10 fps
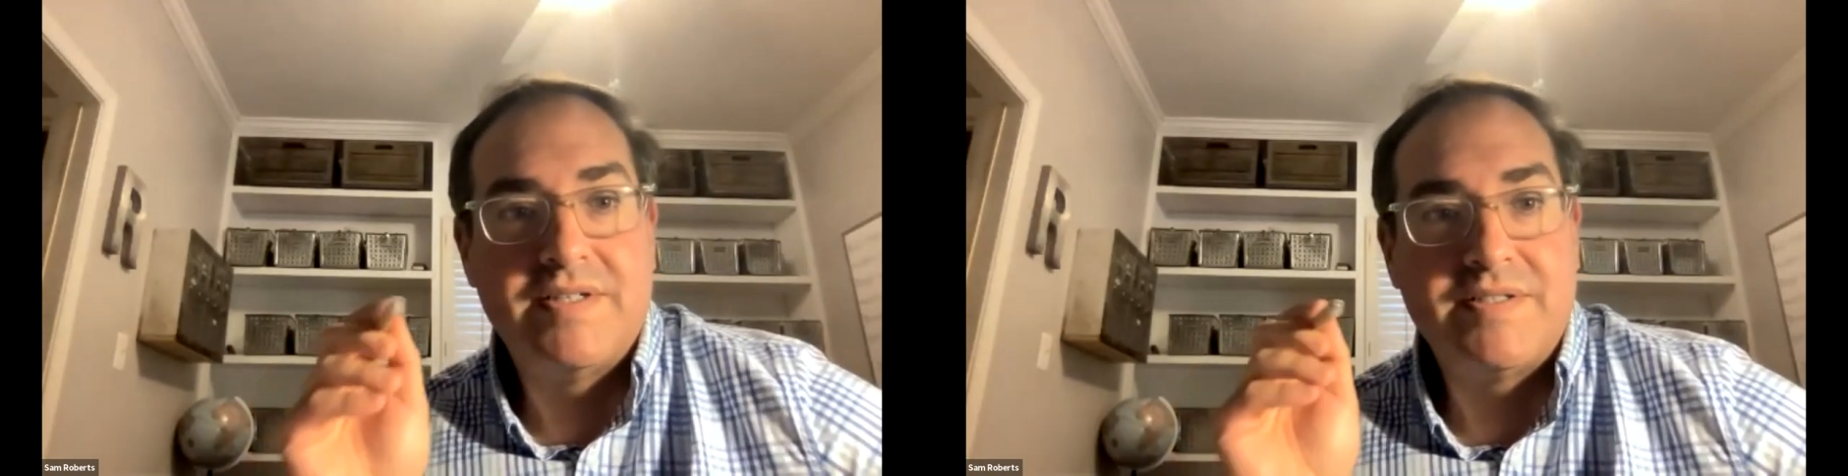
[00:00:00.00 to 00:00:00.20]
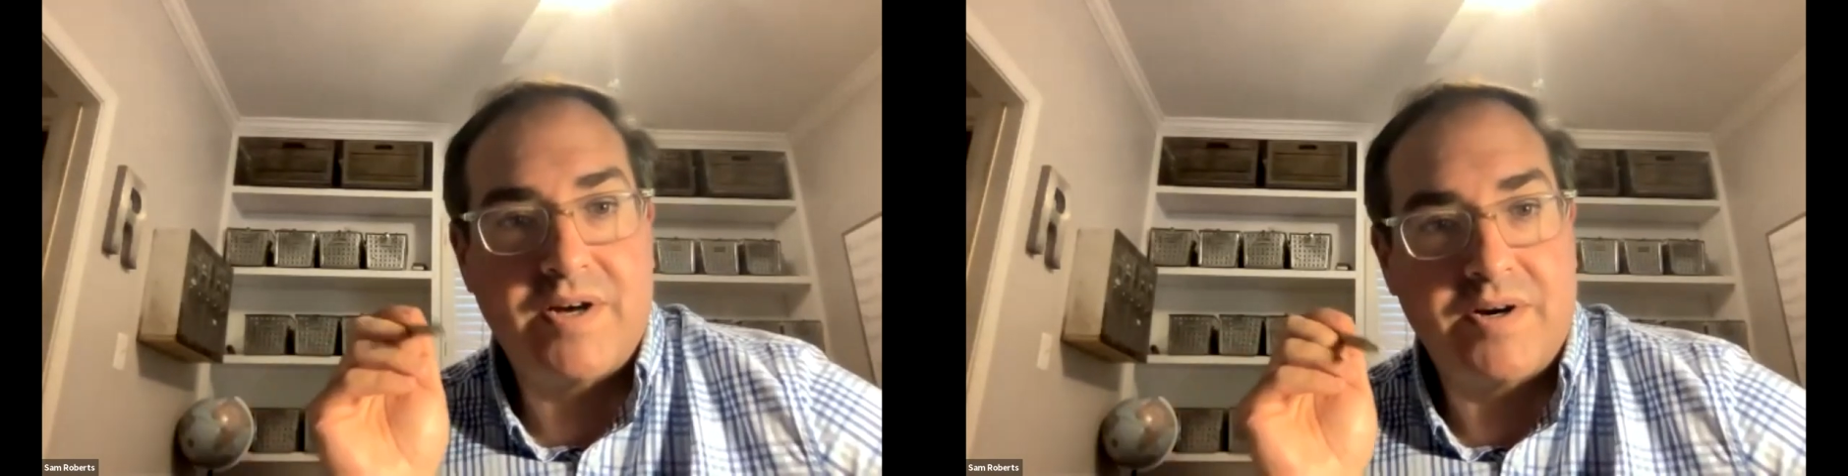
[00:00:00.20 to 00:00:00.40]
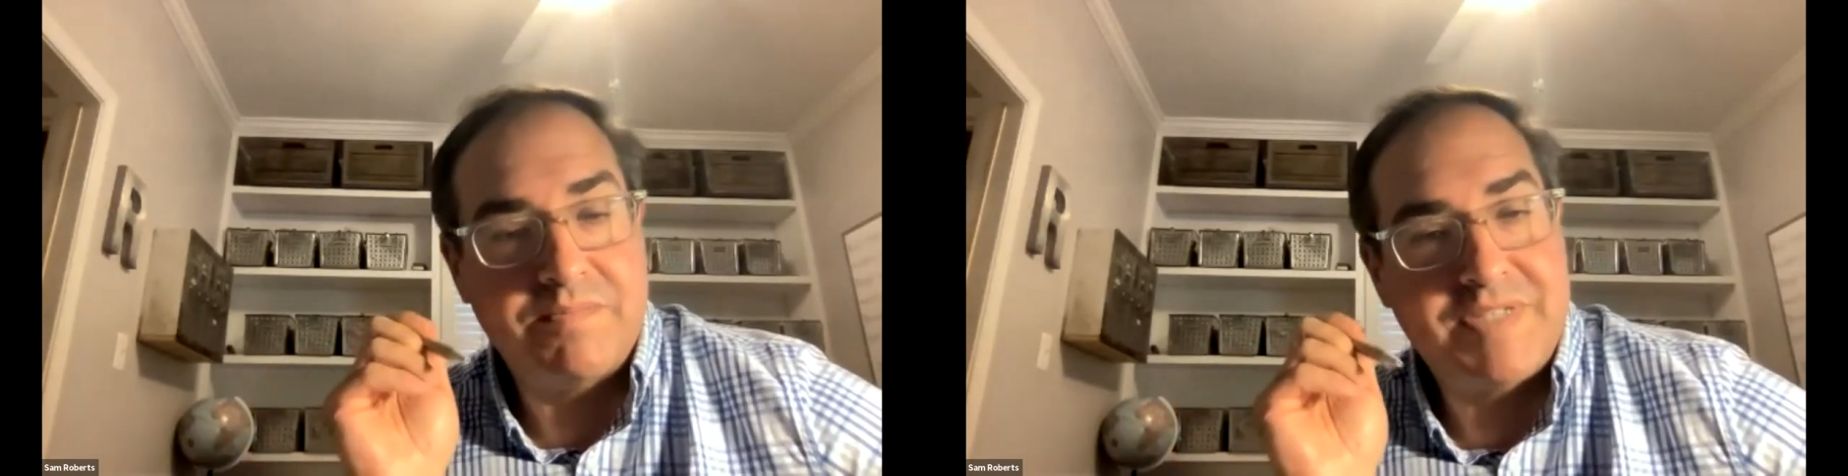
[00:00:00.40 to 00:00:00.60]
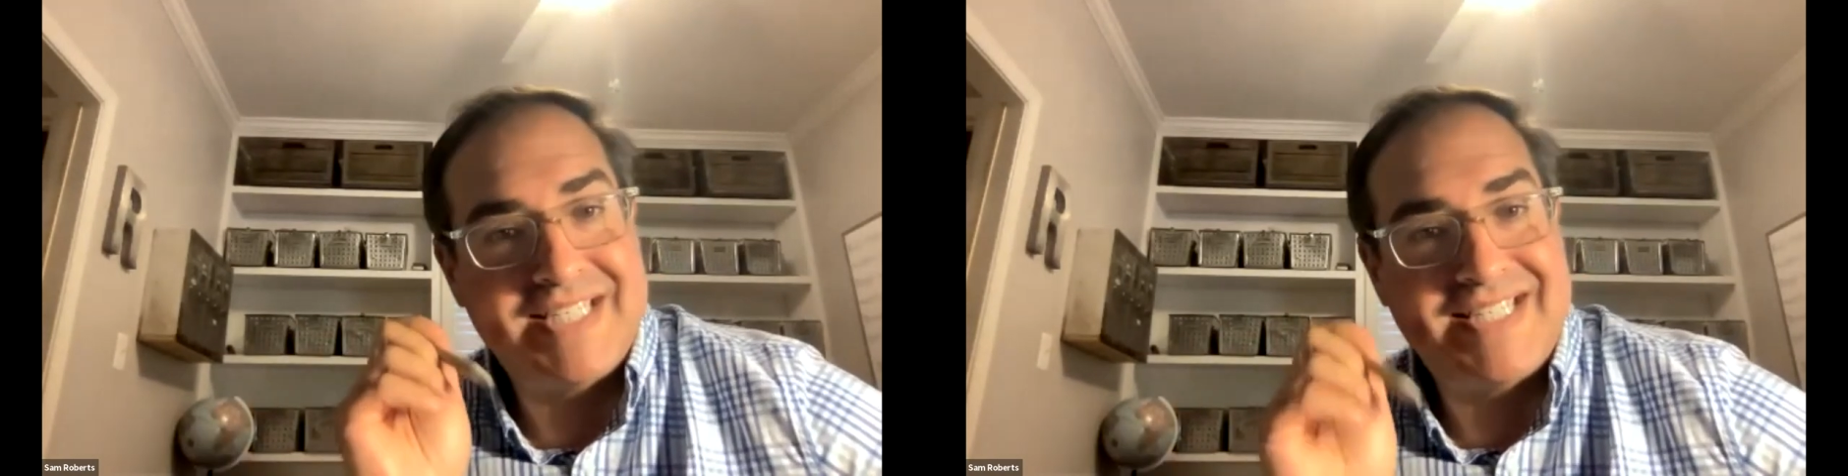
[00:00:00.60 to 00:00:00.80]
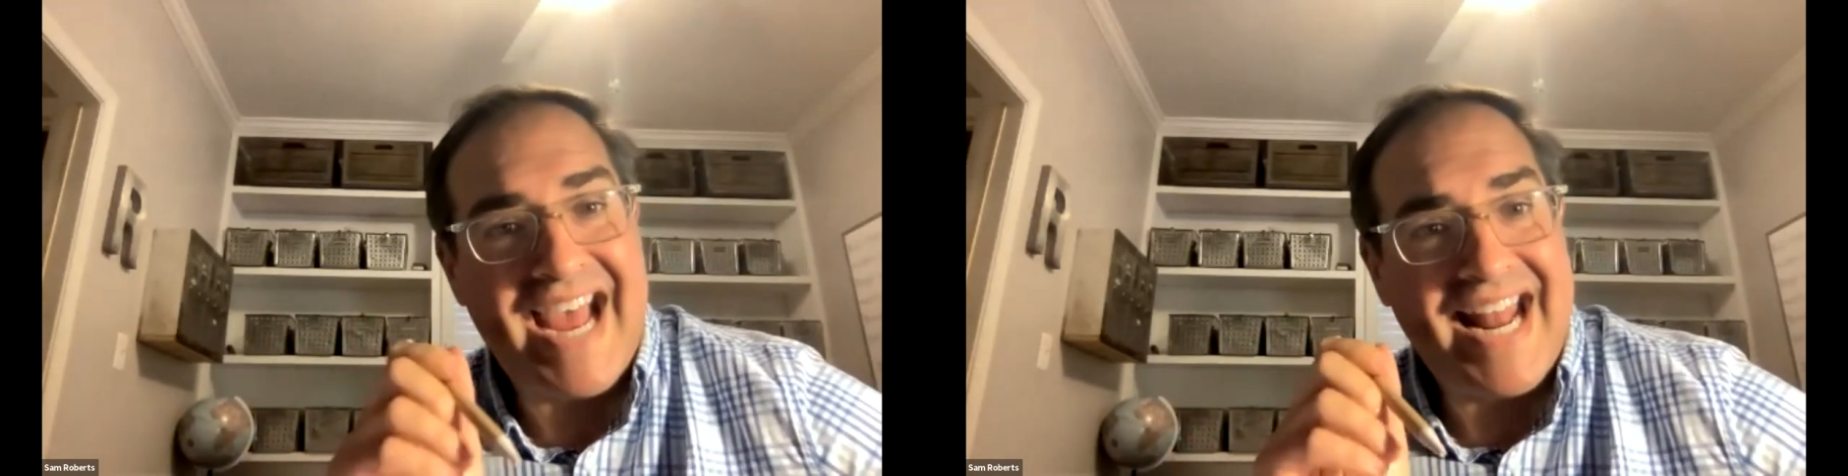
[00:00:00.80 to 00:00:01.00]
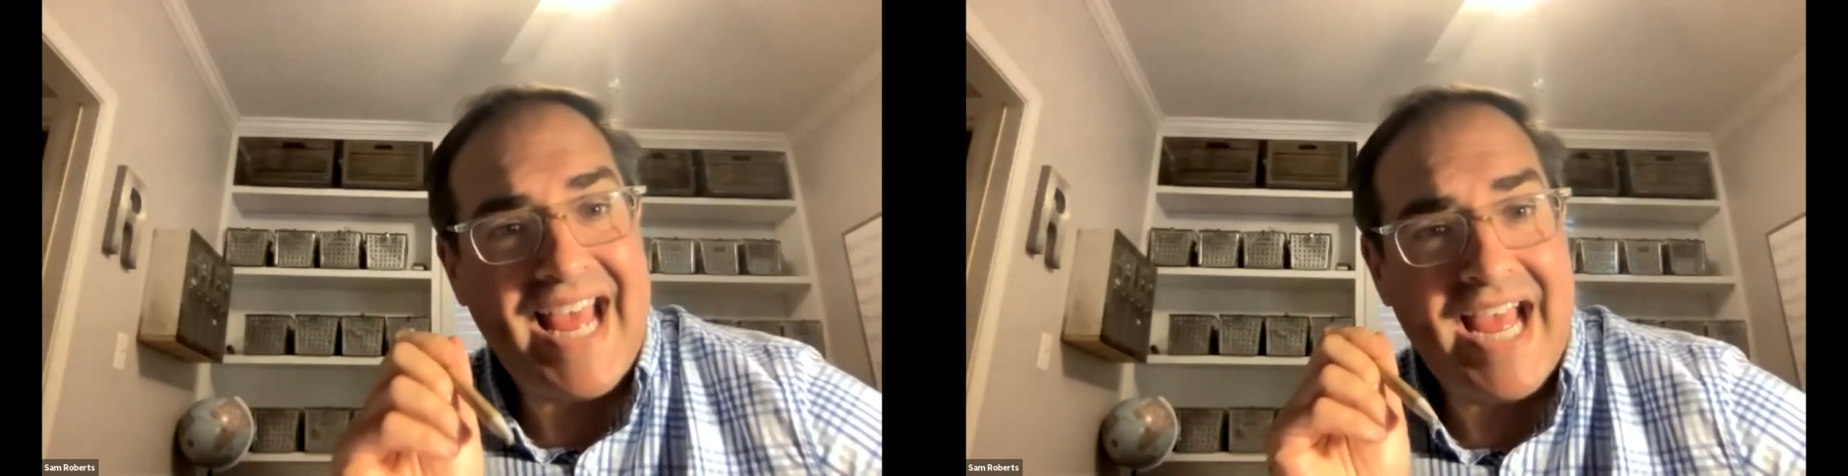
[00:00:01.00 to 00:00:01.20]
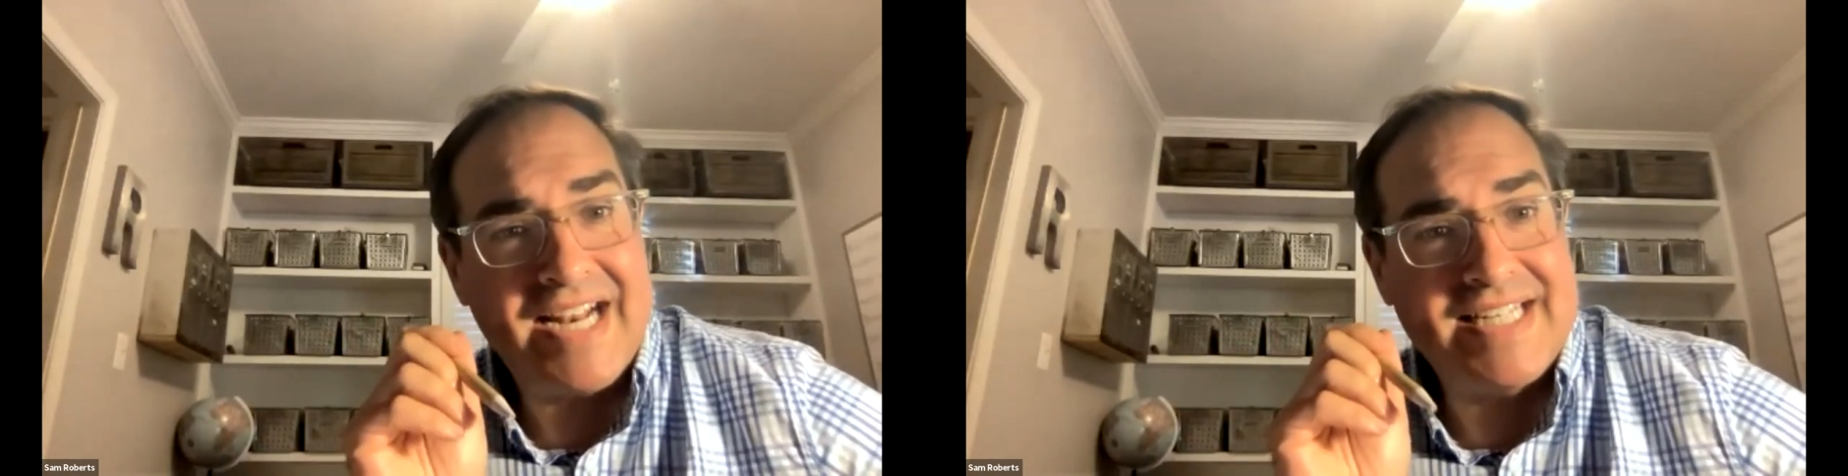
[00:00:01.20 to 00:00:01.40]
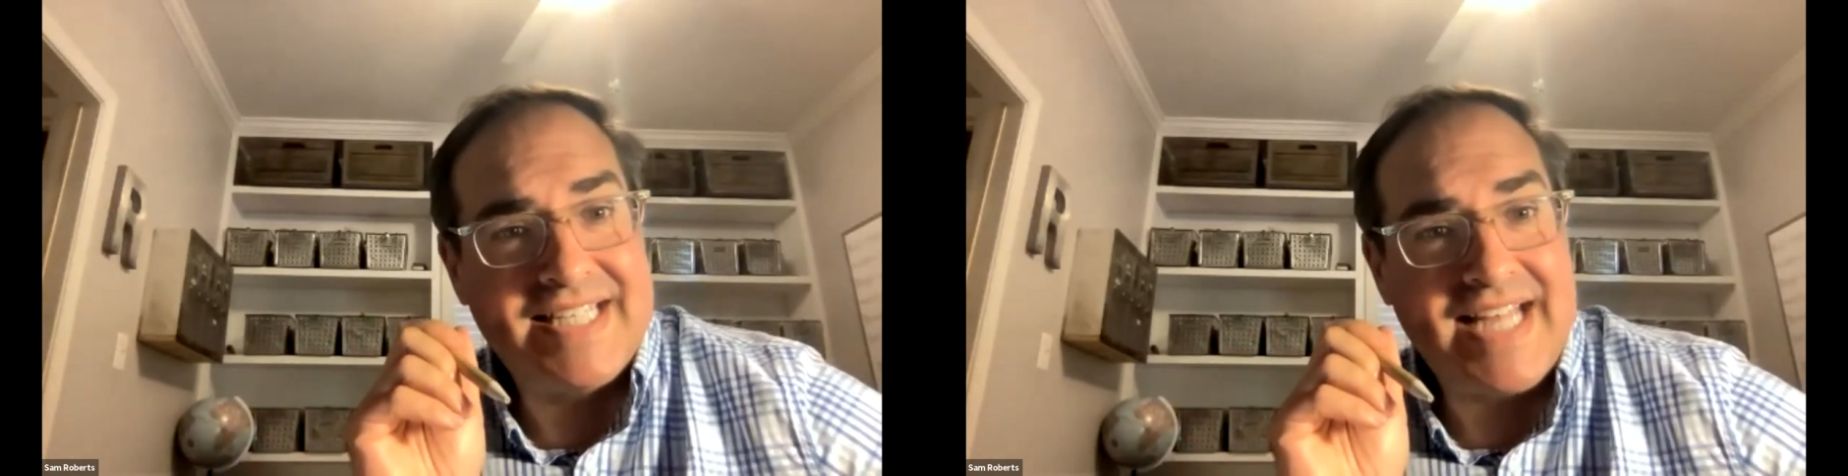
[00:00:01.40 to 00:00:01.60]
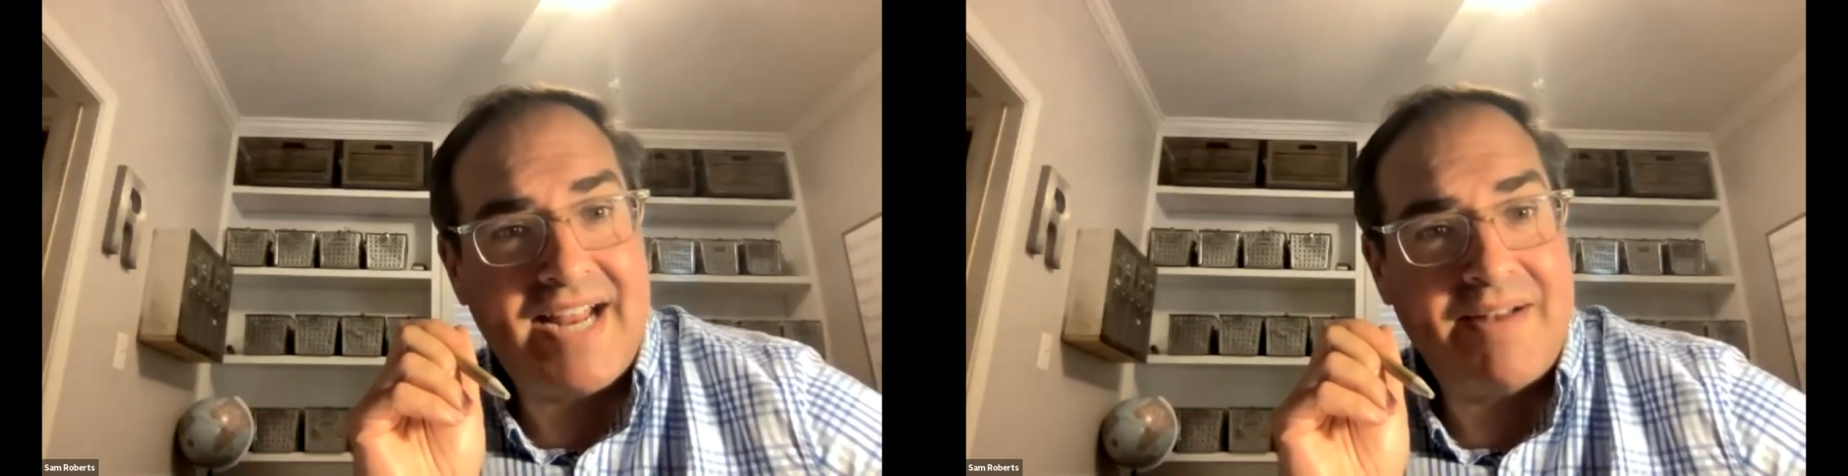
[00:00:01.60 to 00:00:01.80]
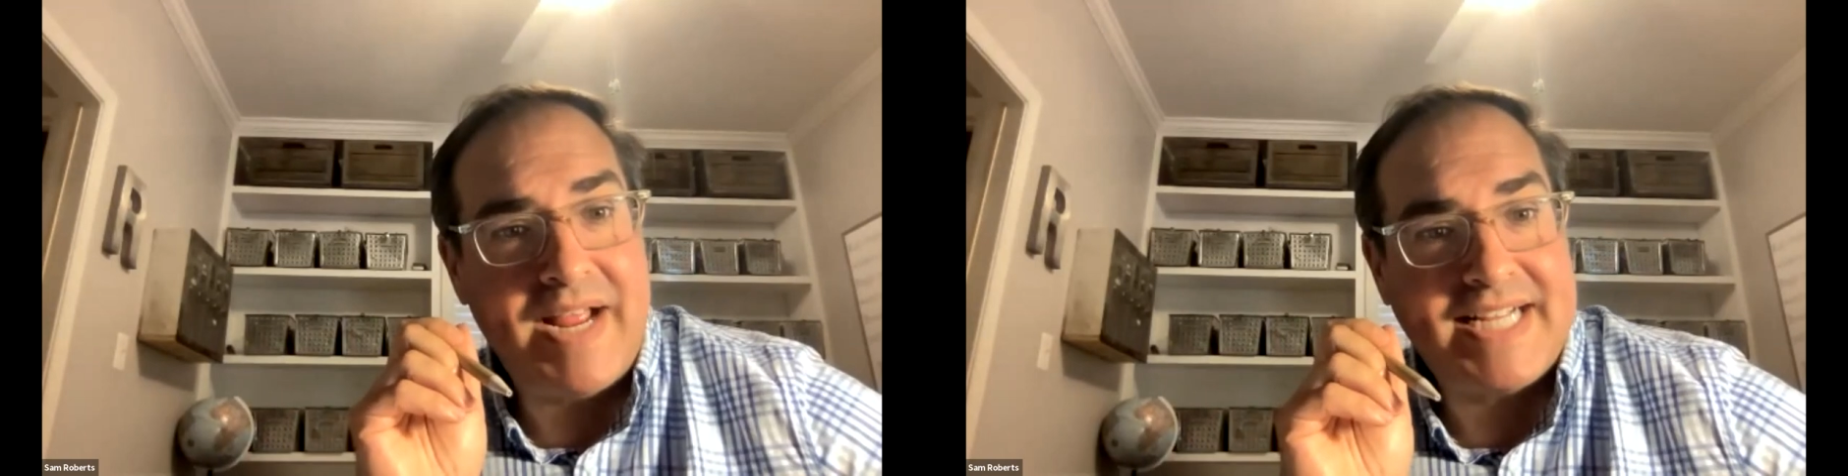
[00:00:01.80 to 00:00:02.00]
So does that does
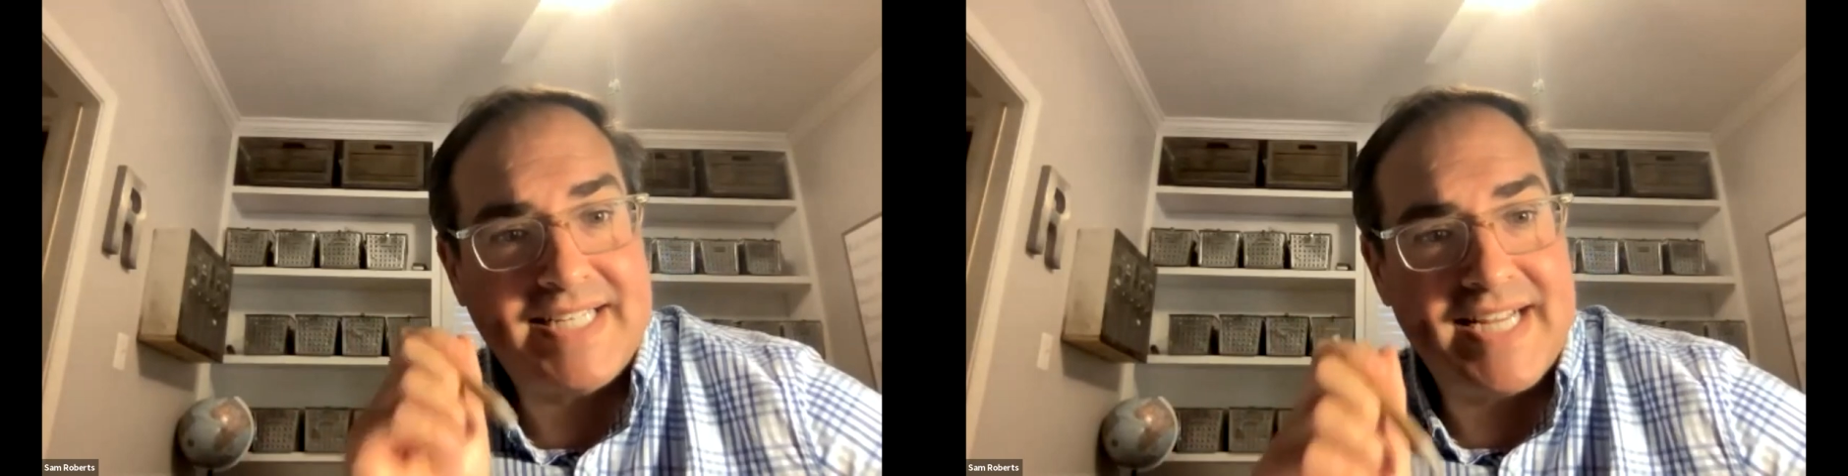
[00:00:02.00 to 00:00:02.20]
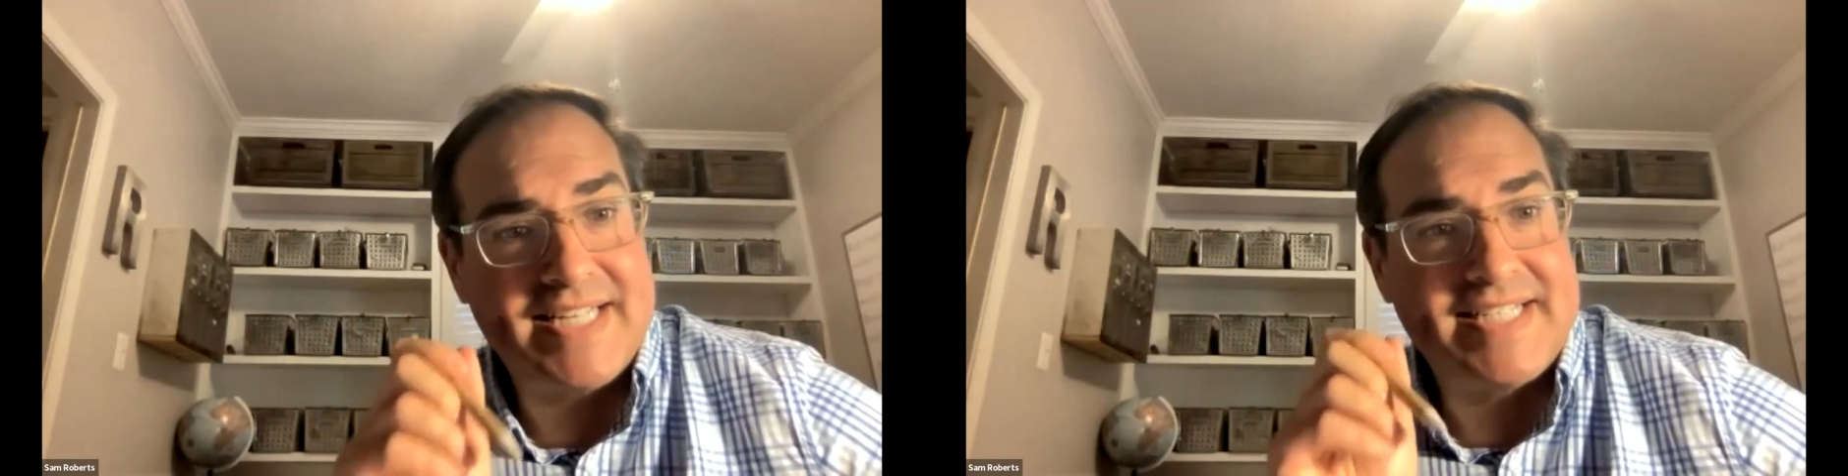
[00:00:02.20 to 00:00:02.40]
that make sense?